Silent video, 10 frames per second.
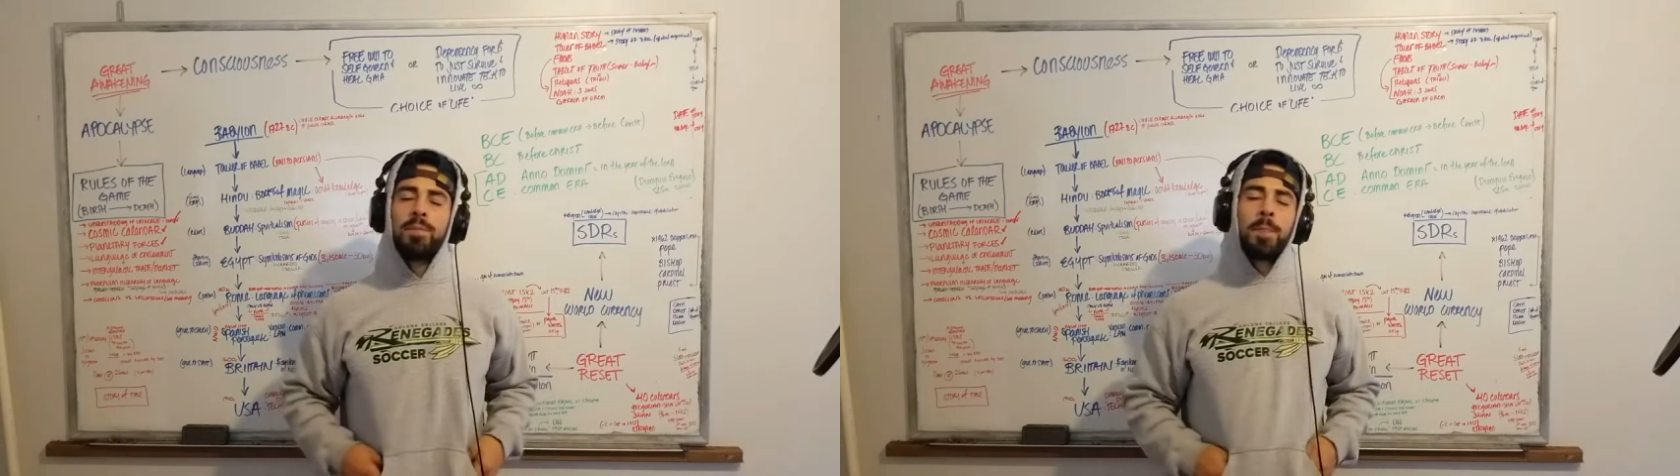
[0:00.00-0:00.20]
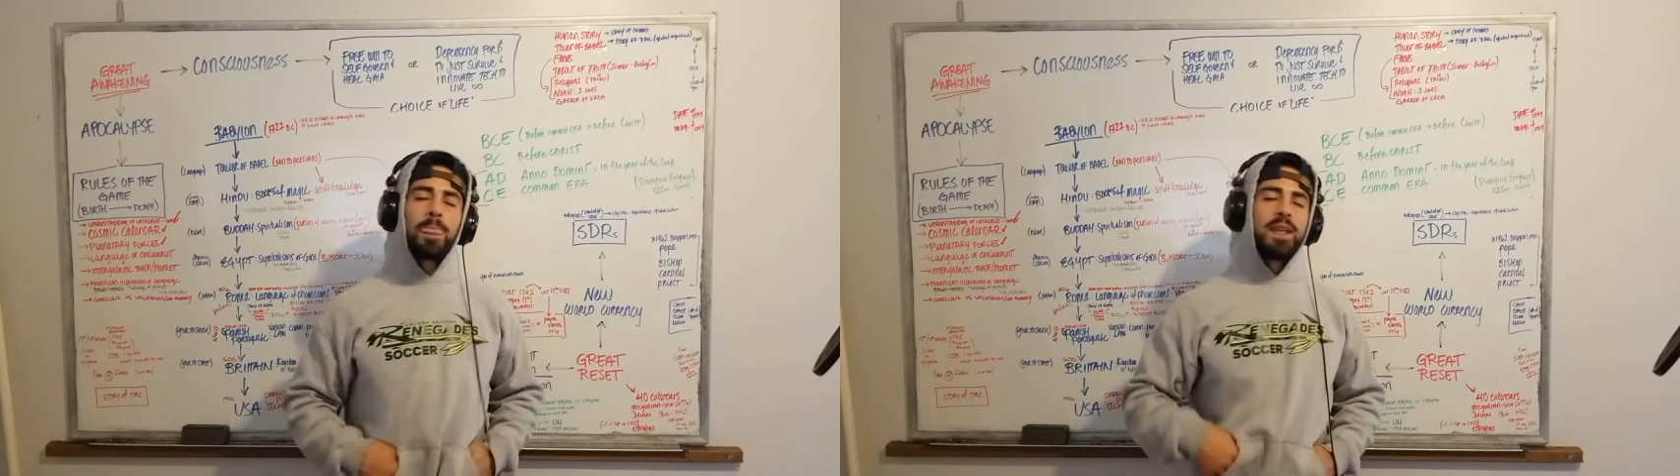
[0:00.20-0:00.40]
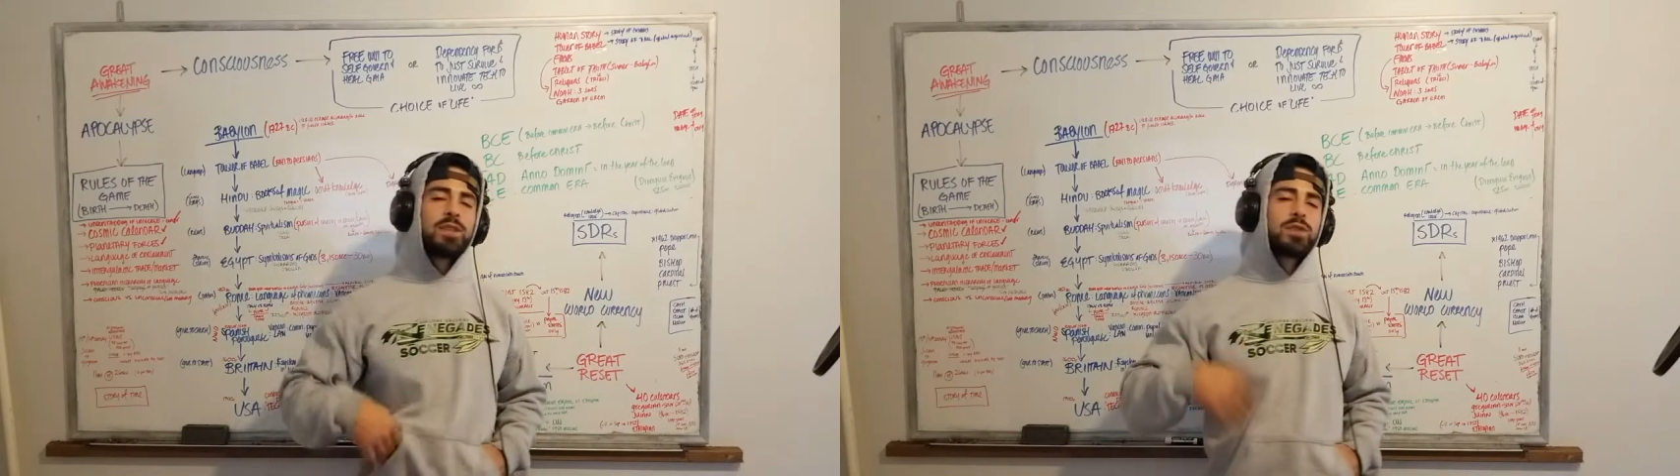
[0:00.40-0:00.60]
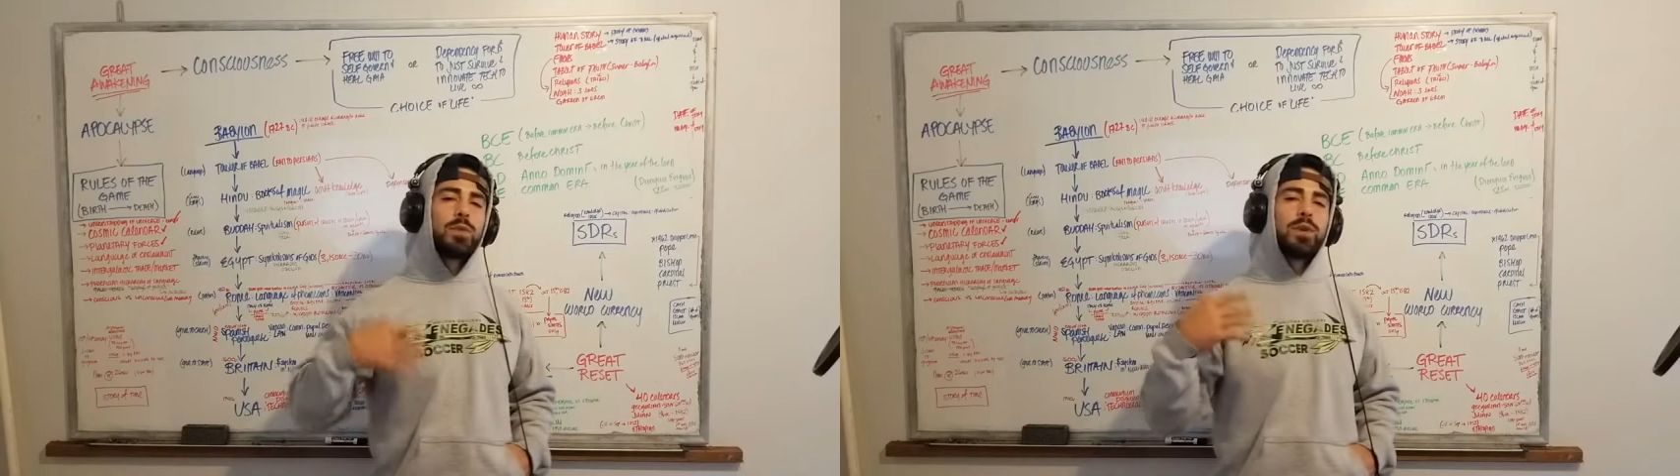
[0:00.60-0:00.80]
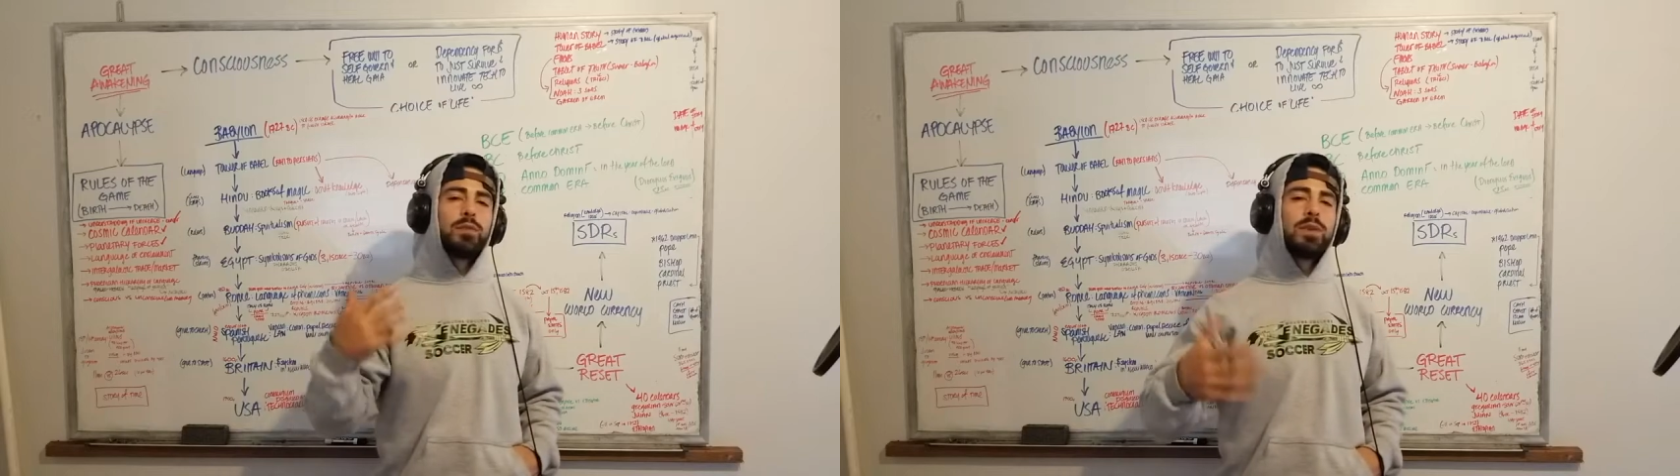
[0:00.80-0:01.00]
And so
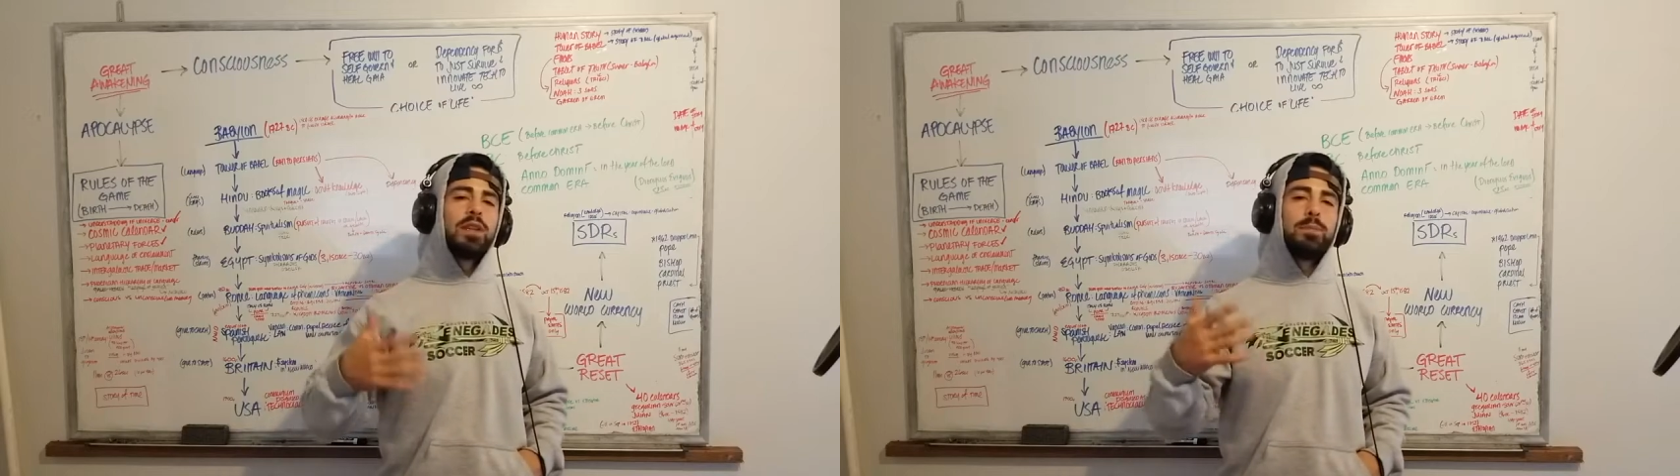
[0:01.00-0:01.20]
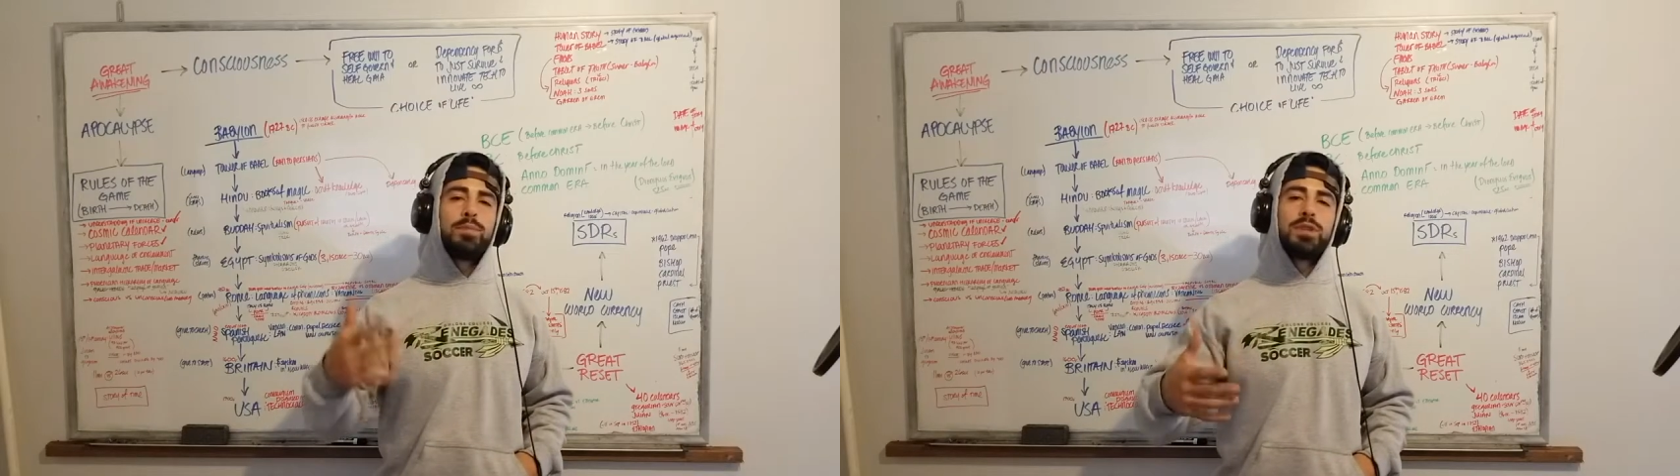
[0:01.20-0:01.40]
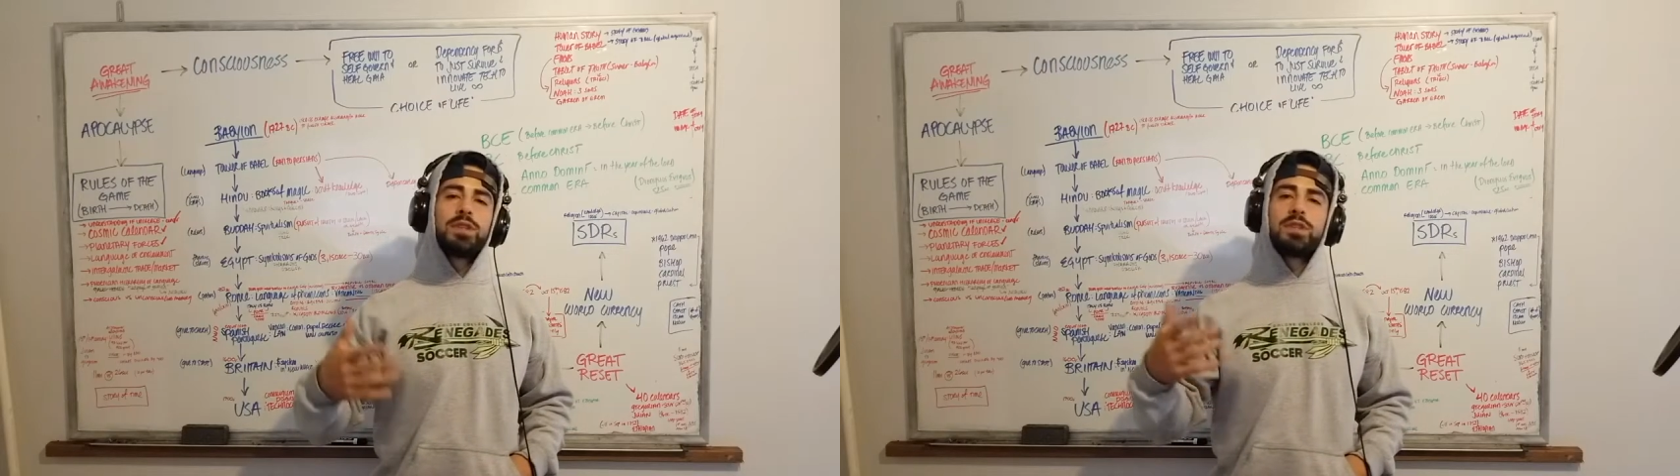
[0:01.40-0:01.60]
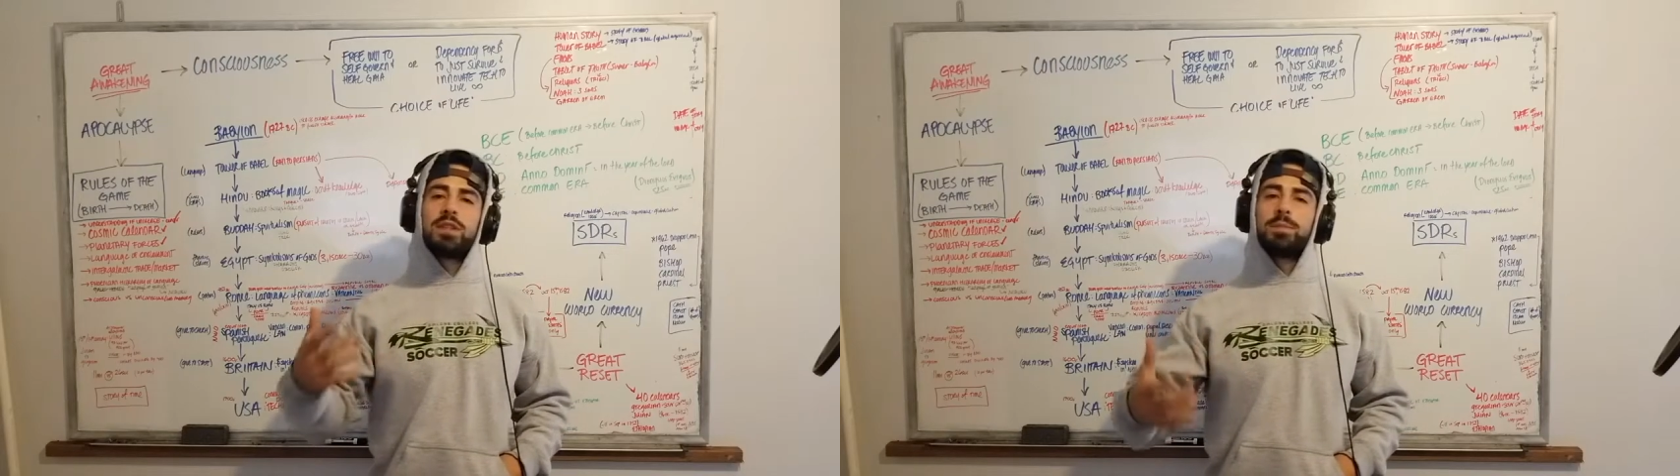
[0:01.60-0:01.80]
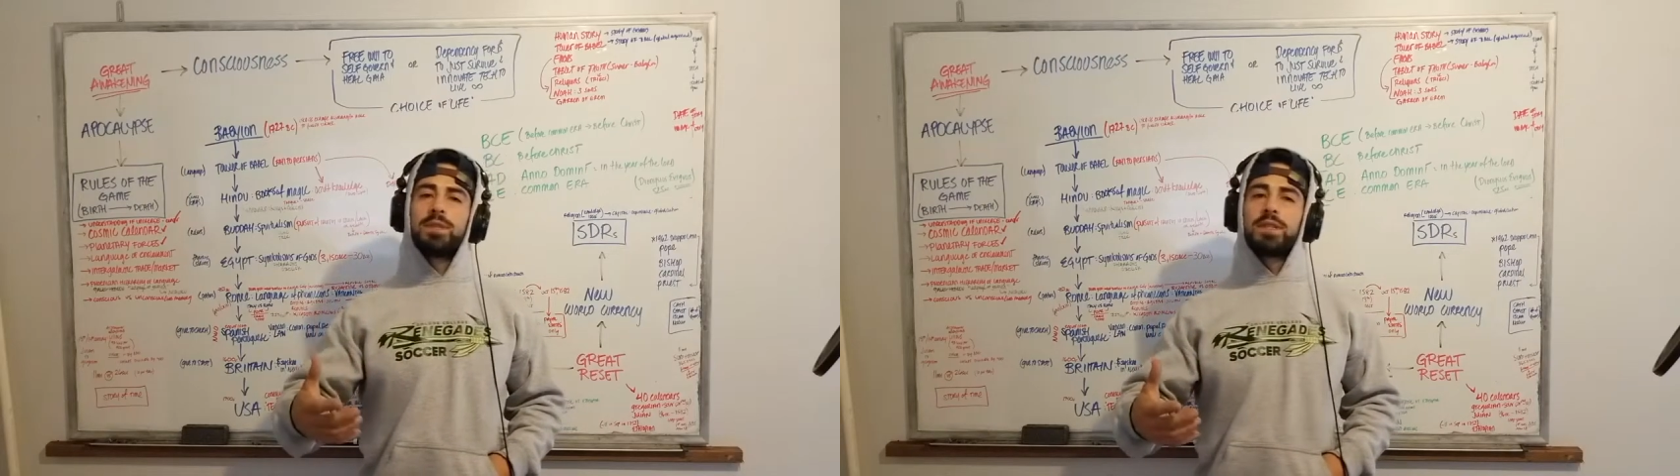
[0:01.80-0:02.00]
it really puts us in a
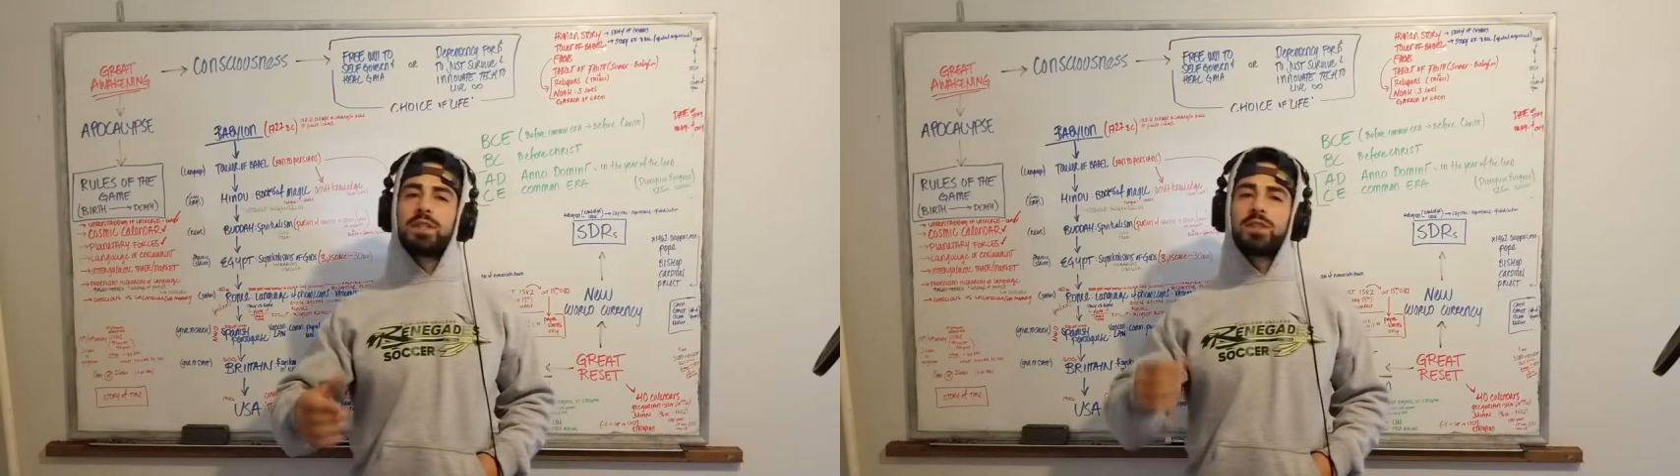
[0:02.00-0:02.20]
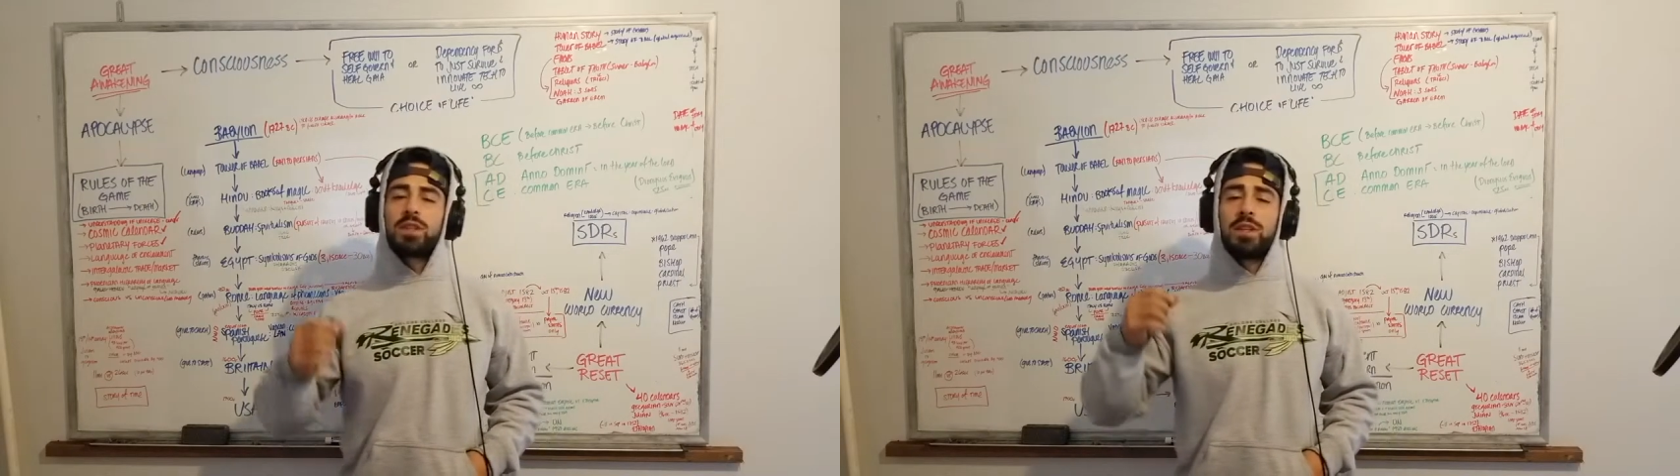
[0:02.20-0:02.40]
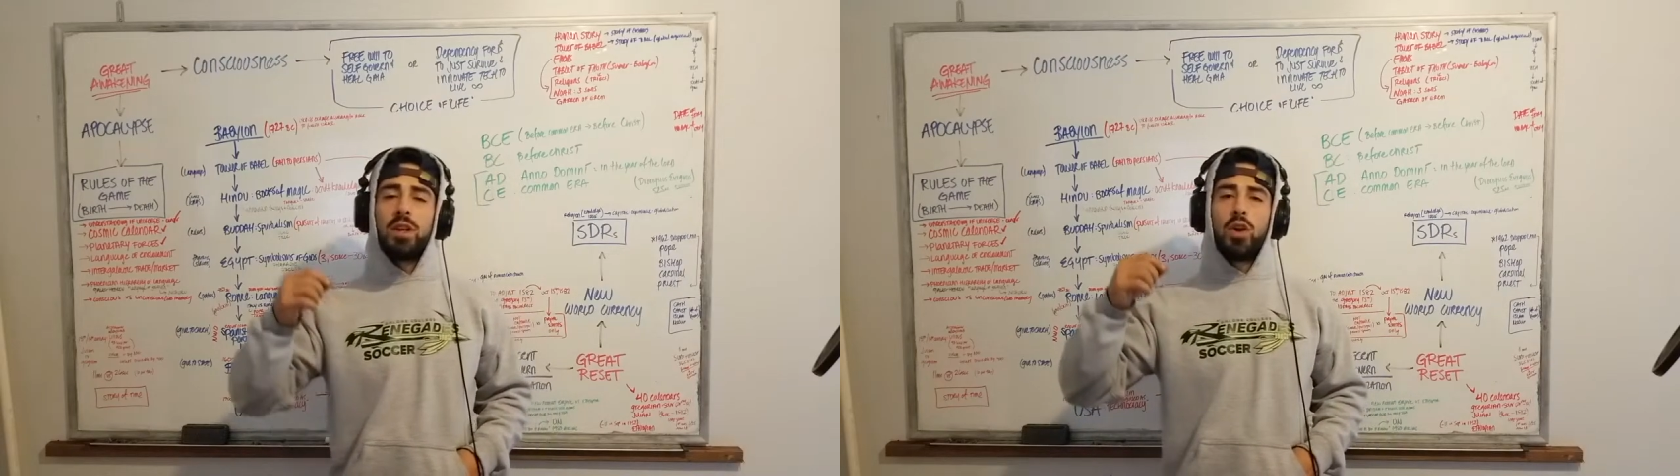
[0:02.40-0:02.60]
position